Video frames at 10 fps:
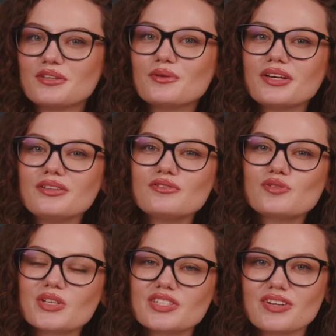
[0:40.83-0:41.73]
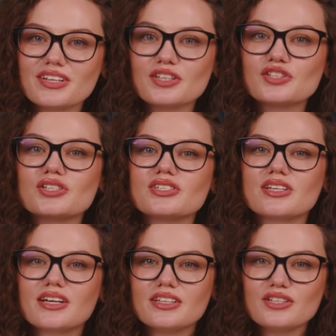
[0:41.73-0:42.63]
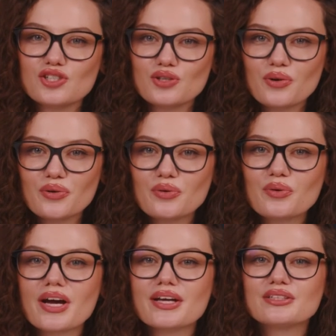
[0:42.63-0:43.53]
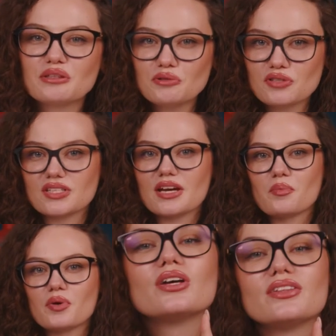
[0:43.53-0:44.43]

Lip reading: You can use my strategies that I show you and use them.